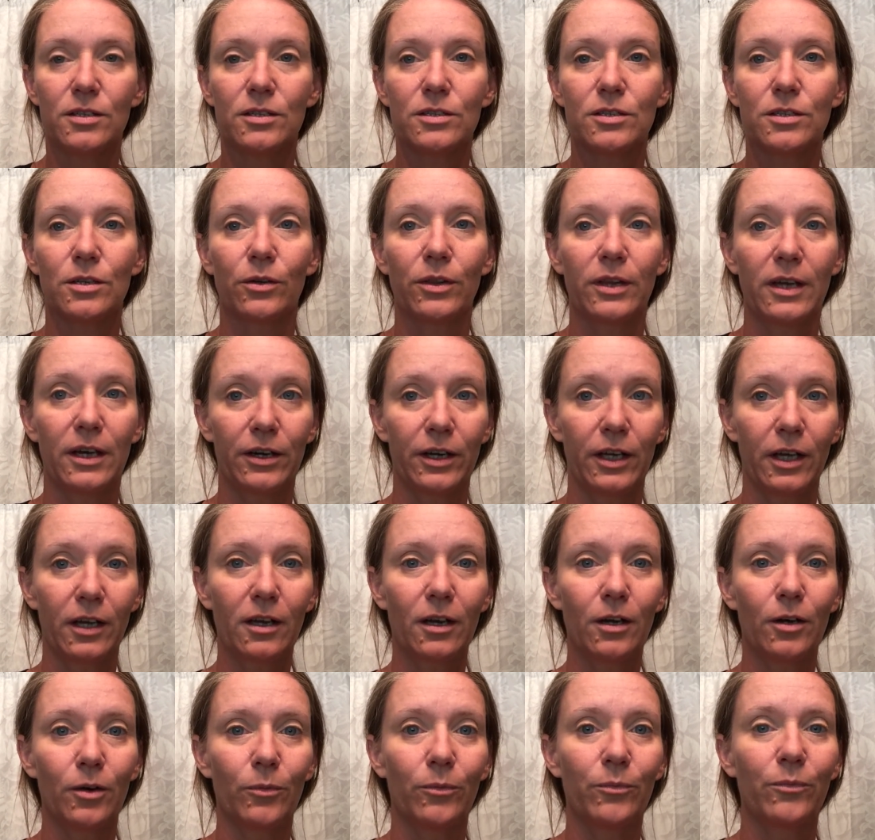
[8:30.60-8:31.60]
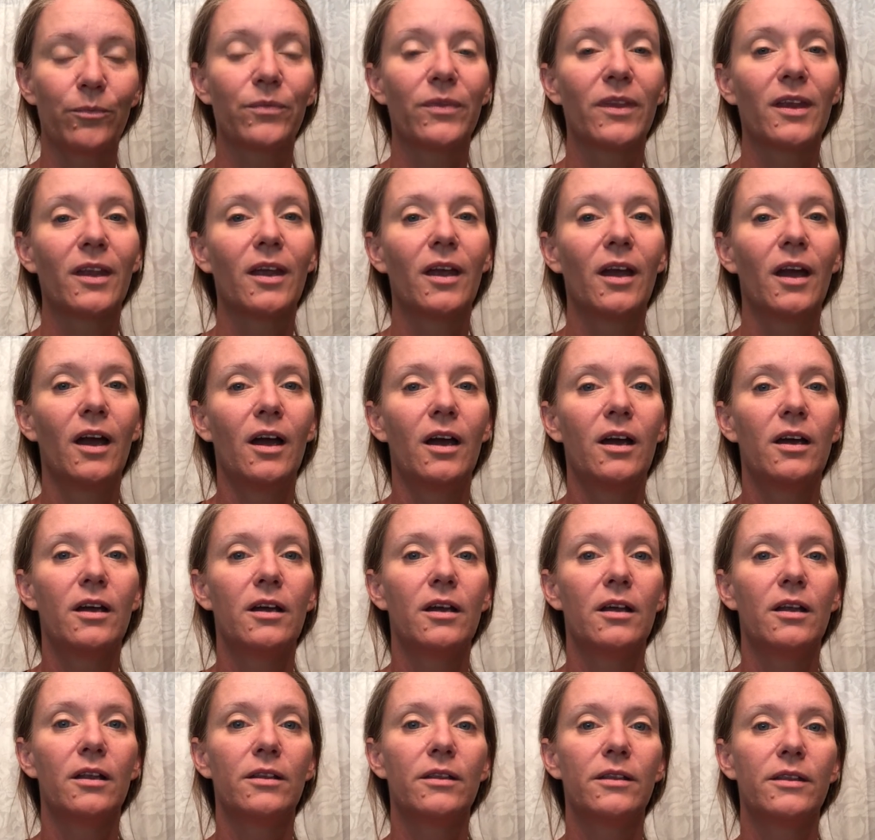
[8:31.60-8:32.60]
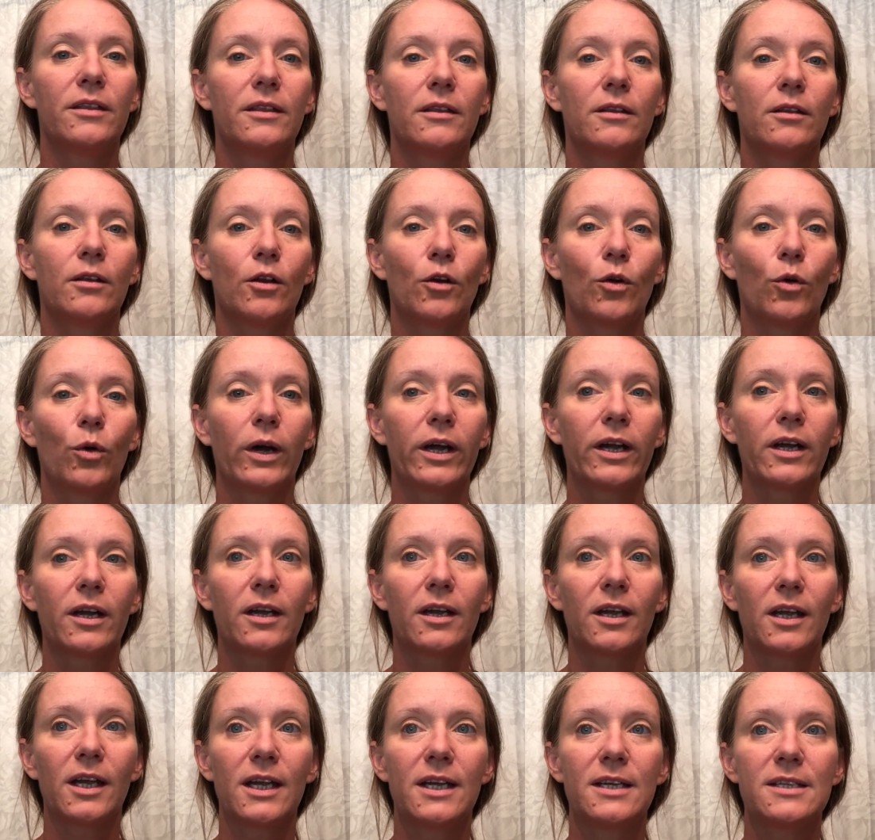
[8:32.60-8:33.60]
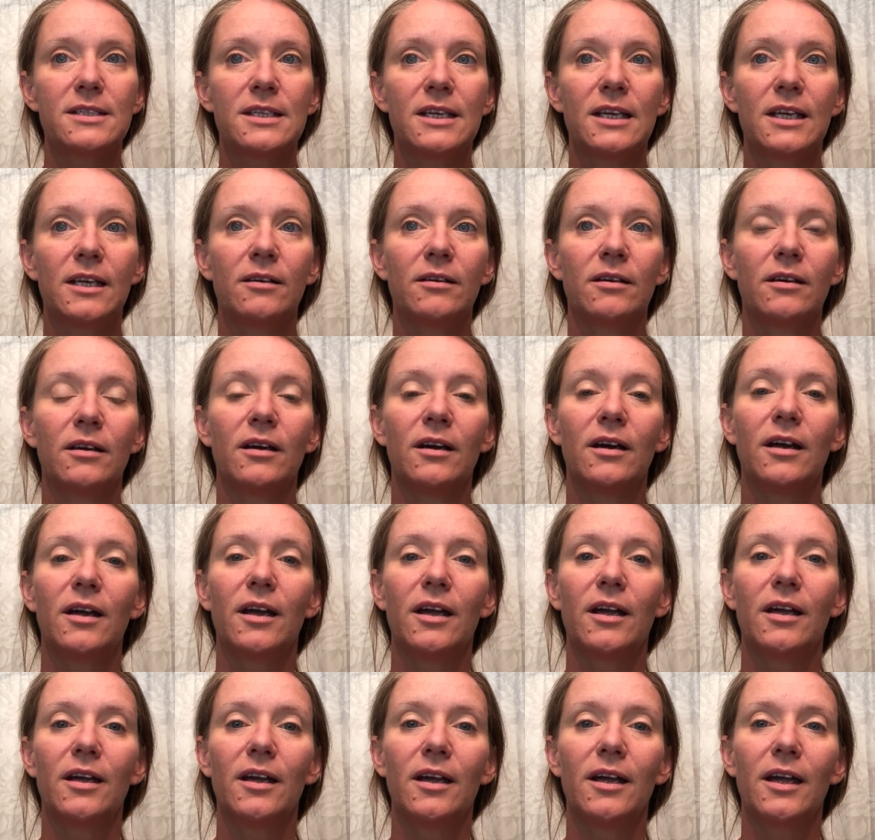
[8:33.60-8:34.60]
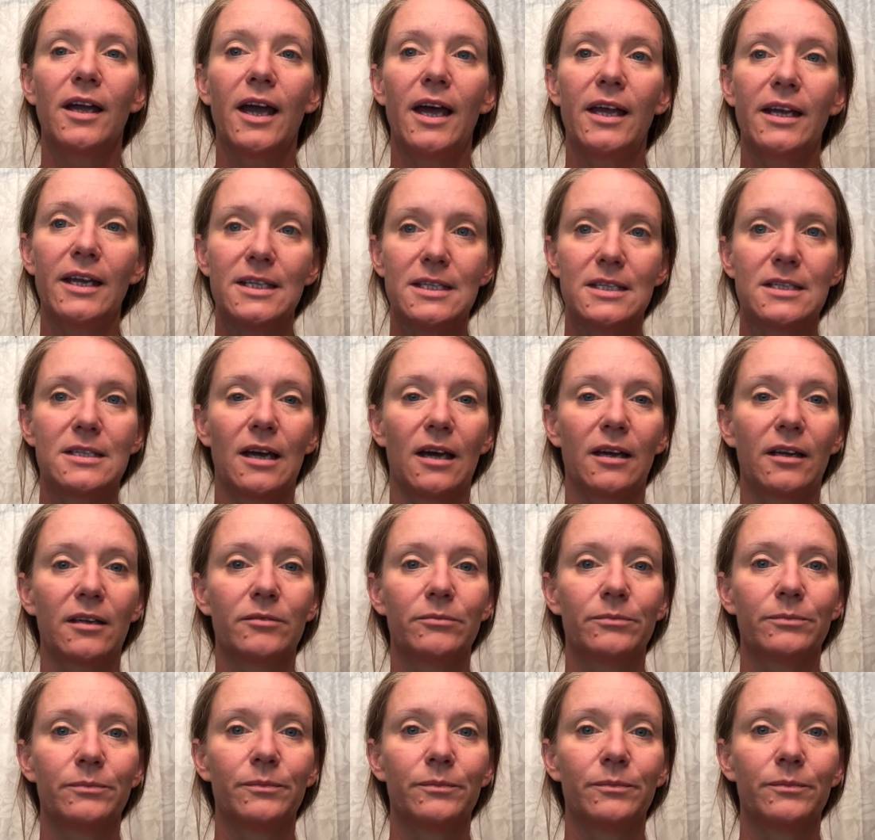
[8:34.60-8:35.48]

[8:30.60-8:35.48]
So there you go. Quick, easy, and it's done.